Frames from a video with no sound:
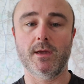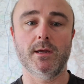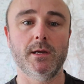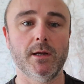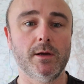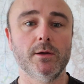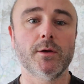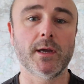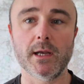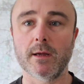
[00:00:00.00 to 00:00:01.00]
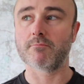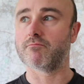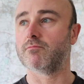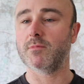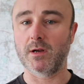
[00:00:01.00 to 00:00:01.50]
You know, you're looking at,
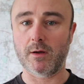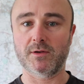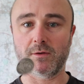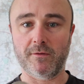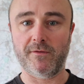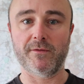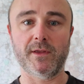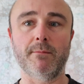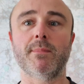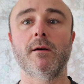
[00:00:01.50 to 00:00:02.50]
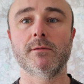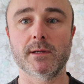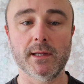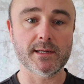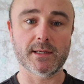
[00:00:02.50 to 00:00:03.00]
you know, sort of 15 pounds at
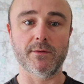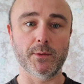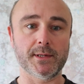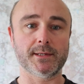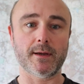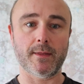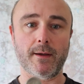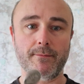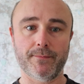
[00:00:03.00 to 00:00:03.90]
least if you were to sell that.